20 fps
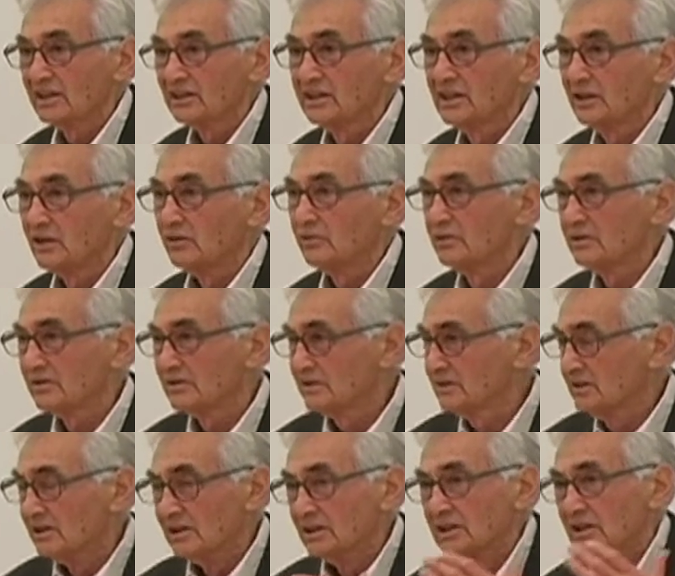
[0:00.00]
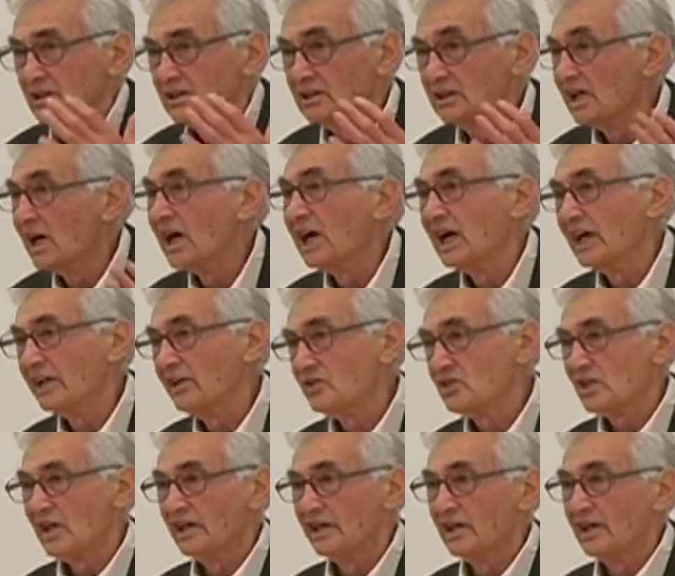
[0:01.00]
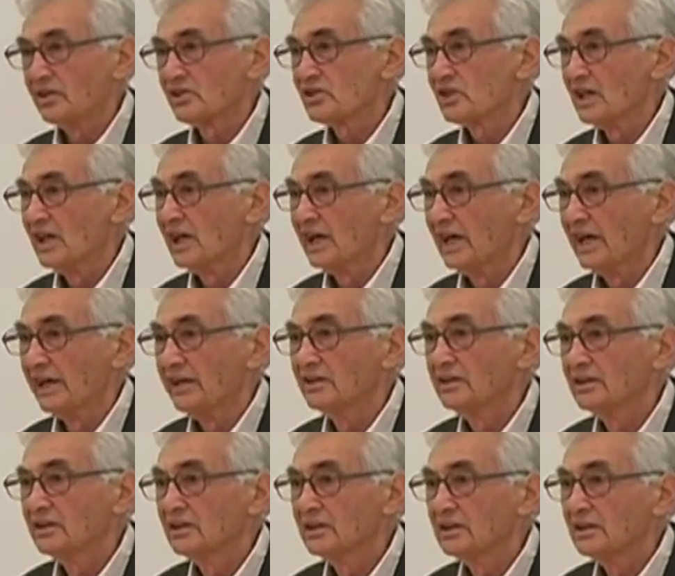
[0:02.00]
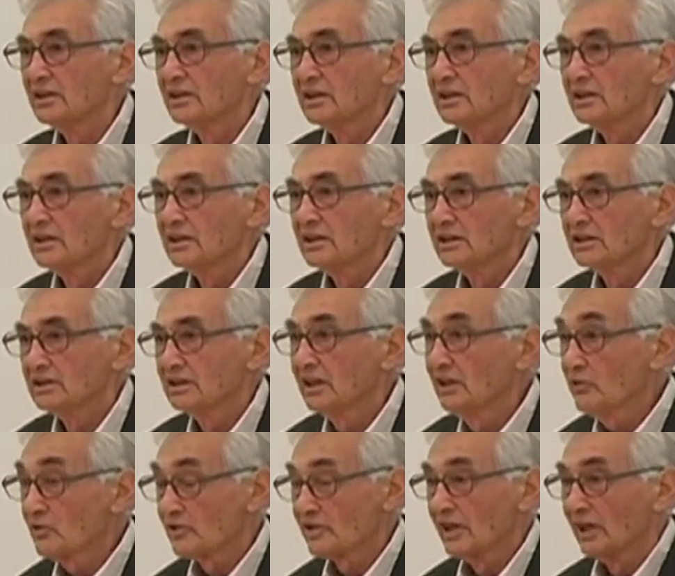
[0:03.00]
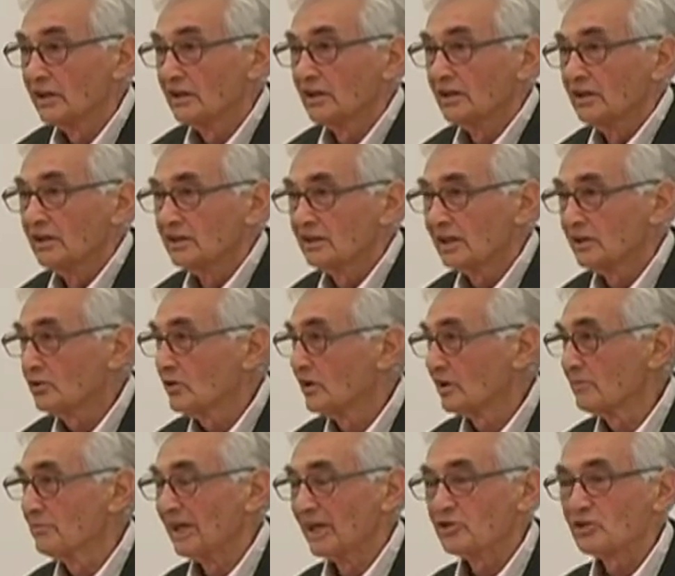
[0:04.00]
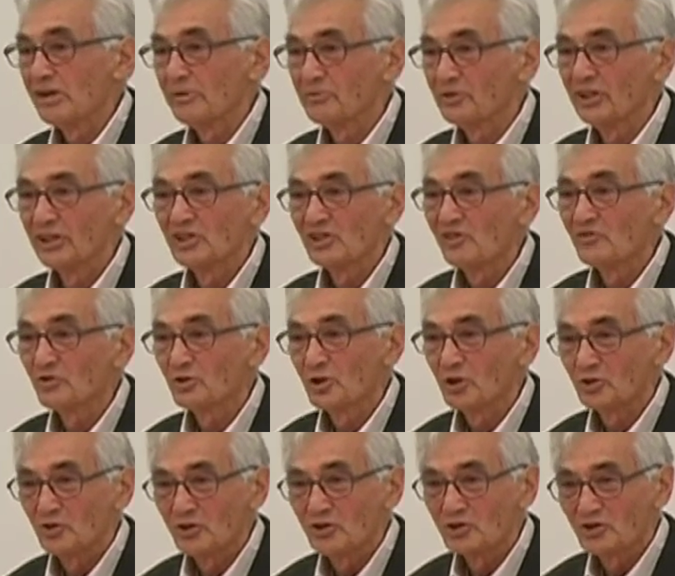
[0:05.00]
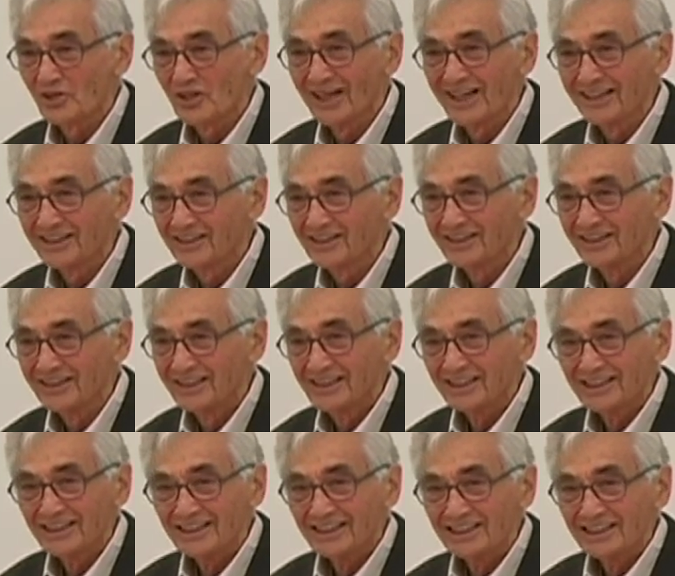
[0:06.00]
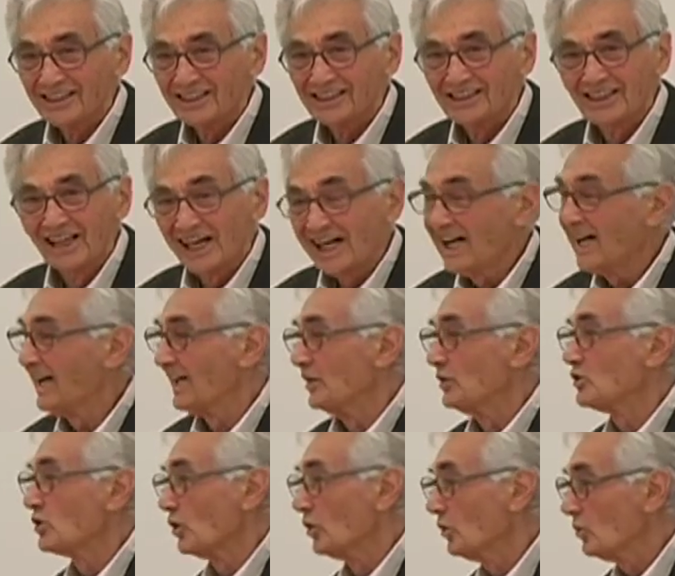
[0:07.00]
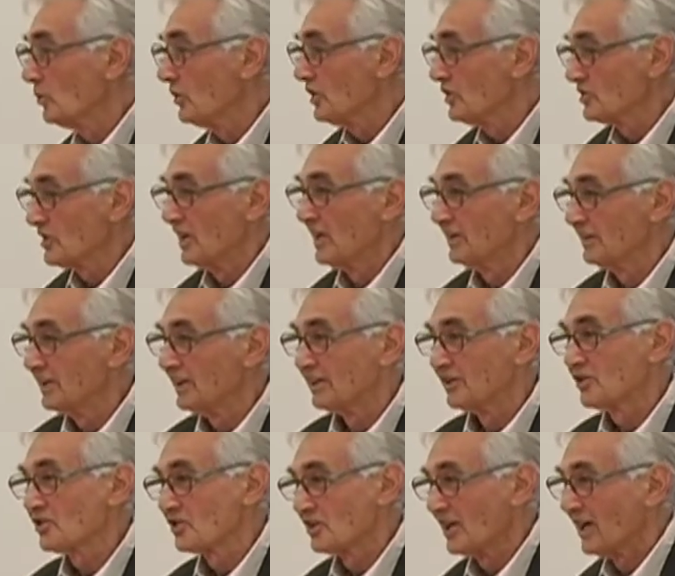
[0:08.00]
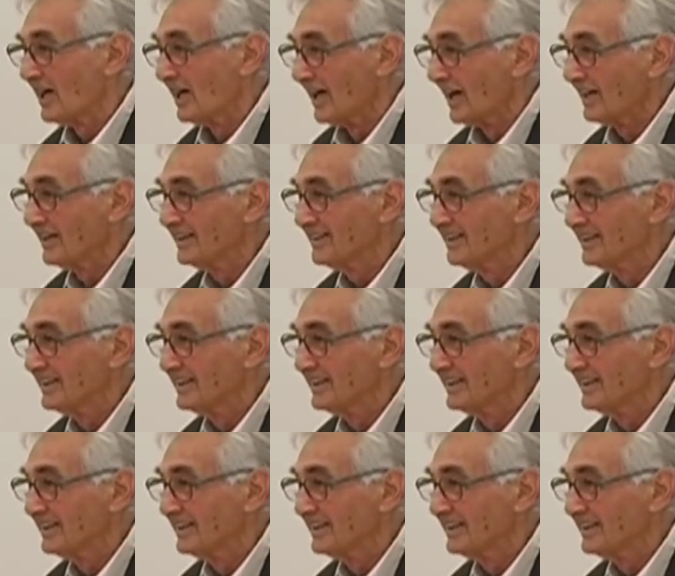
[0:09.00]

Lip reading: you know, God is on our side. Interesting, they talk about a separation of church and state. God is always on our side.